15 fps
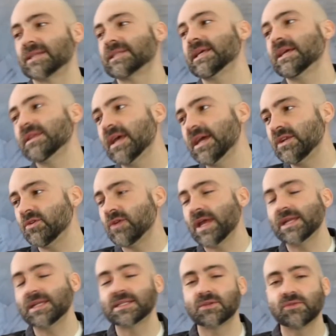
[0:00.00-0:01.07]
sunlight you
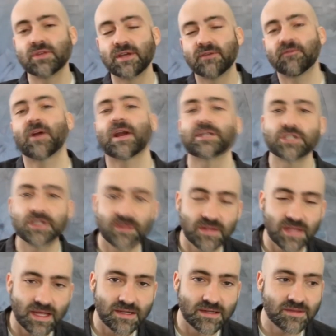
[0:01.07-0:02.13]
get is only a fraction of
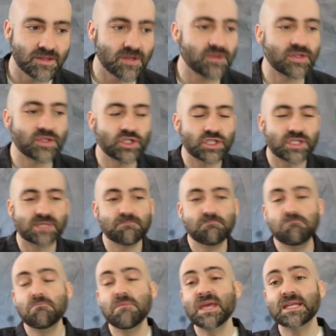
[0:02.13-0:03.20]
that in the Earth. It's just
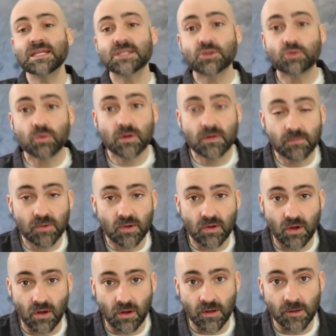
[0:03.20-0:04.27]

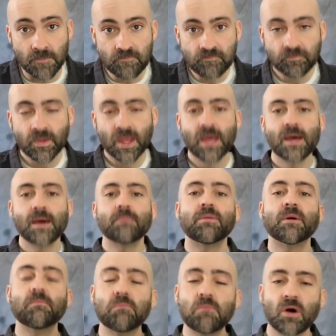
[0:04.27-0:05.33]
miserable. But
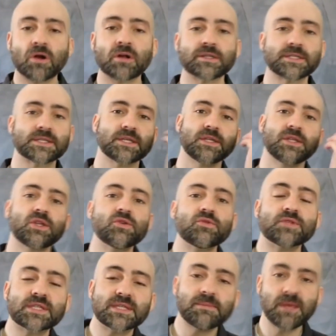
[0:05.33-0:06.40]
Mars
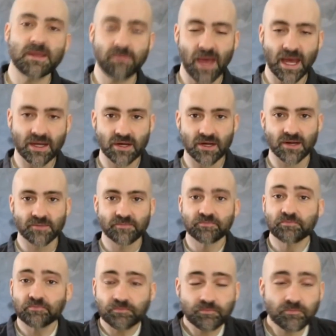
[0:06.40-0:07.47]
used to be better.
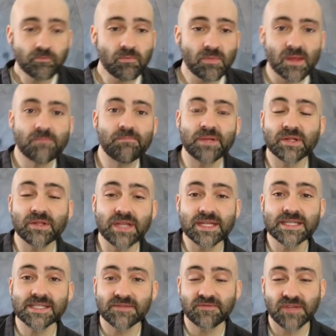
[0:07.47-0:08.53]

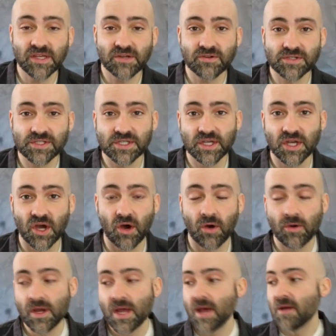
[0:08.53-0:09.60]
Billions of years
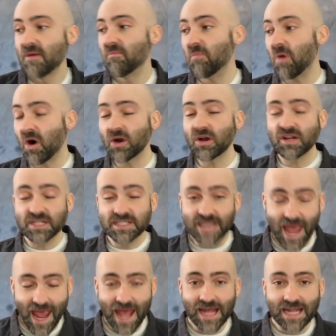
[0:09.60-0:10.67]
ago, Mars
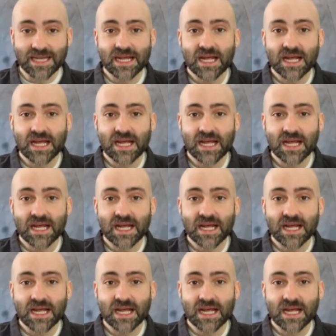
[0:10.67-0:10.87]
had